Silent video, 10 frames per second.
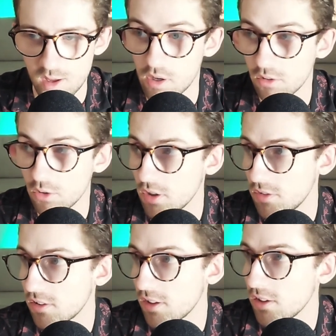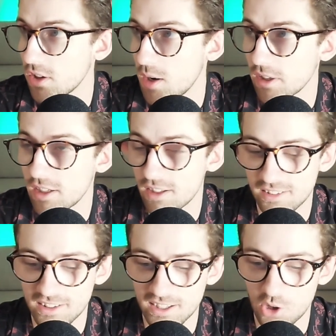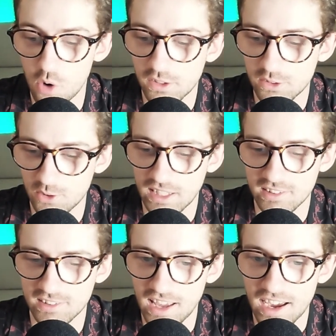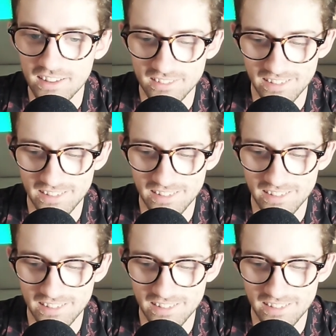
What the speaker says: But look, if there's any time they're gonna overturn that stat,